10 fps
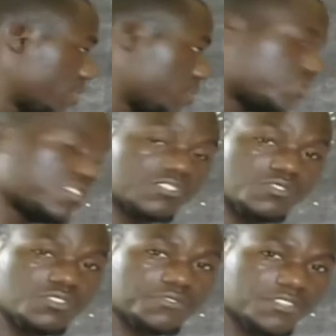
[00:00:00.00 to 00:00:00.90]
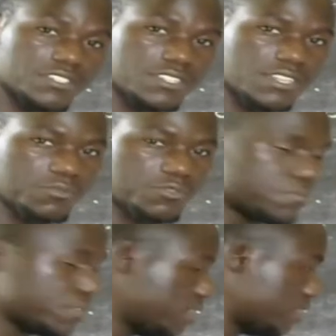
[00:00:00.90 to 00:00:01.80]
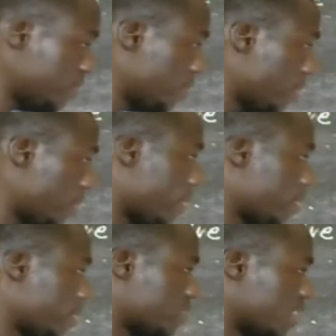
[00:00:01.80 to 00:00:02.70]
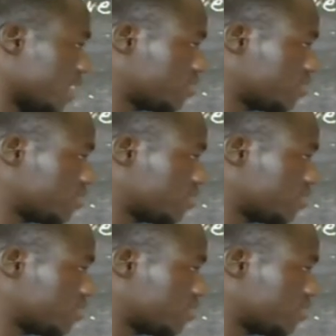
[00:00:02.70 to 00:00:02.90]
please don't force them to be. Just